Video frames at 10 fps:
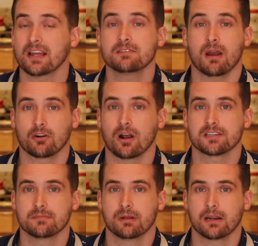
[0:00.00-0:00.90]
That's my
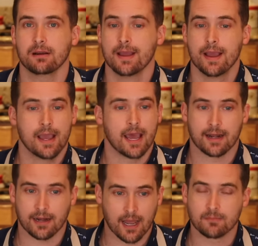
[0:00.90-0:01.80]
cross to bear,
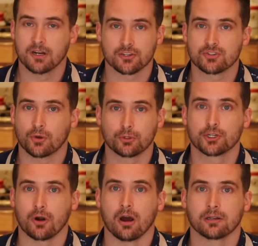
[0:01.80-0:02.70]
and I'm gonna
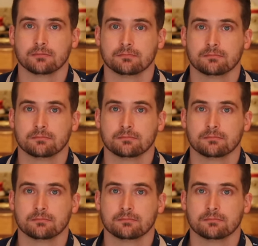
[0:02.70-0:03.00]
soldier on.